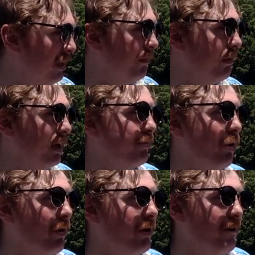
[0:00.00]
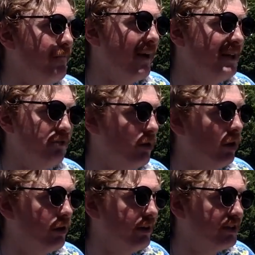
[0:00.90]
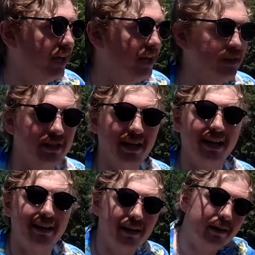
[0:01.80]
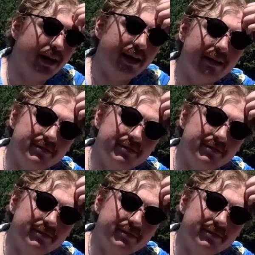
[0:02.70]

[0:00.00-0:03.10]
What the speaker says: being a pro hunter pays for all your education you need it, and it gives